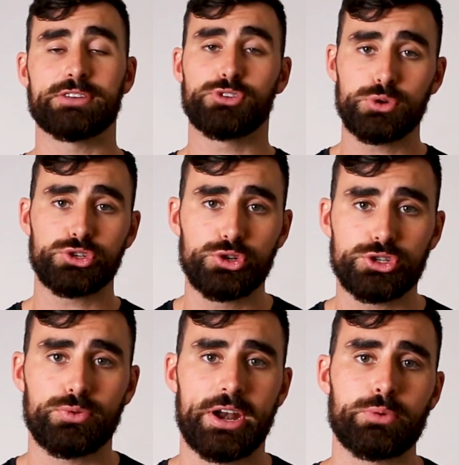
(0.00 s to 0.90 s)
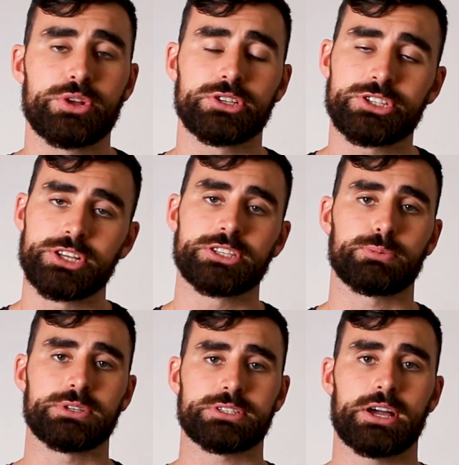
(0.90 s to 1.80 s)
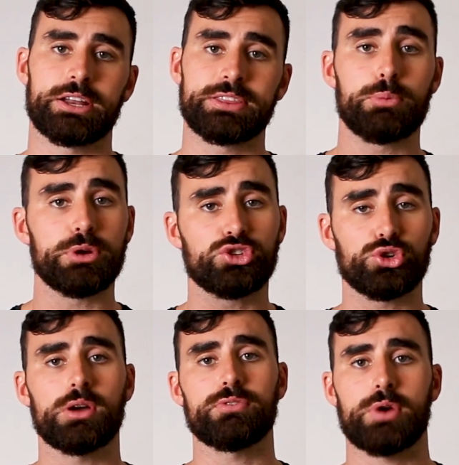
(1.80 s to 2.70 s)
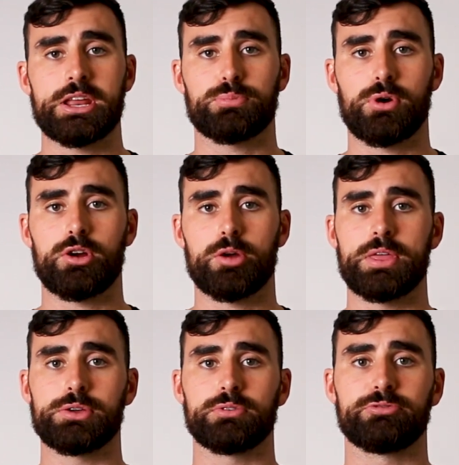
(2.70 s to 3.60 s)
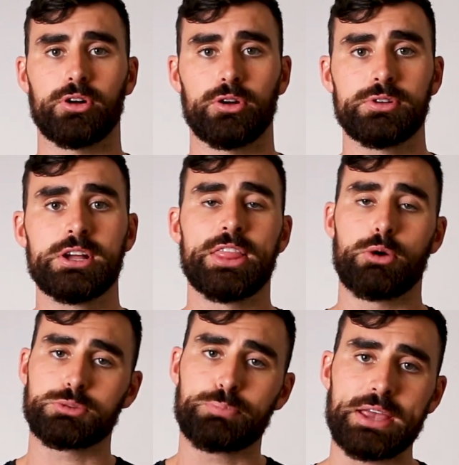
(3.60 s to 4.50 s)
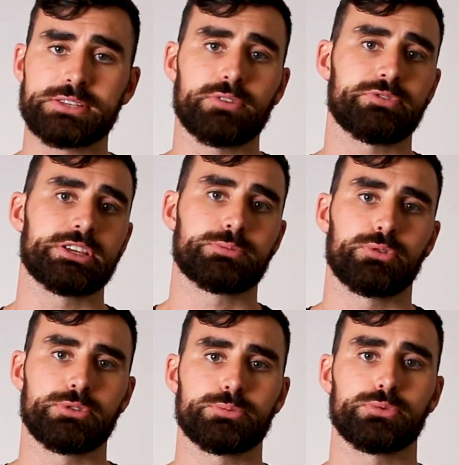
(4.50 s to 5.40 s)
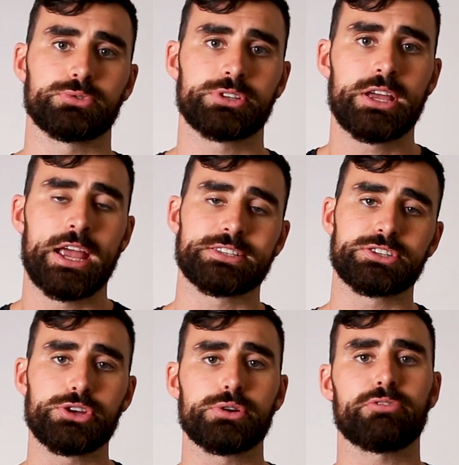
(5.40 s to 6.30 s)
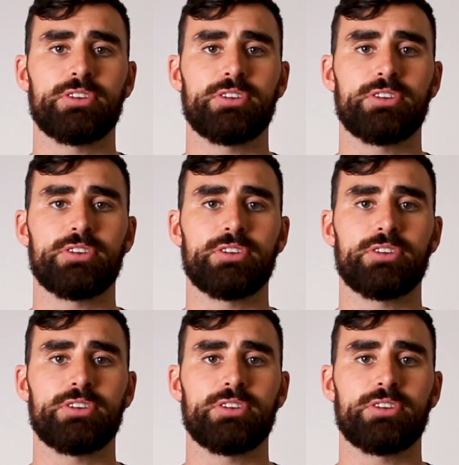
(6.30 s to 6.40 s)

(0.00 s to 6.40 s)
if you were new to running when your shin splints started, then we do have a running program that you could follow that was based off these principles. It's a 0 to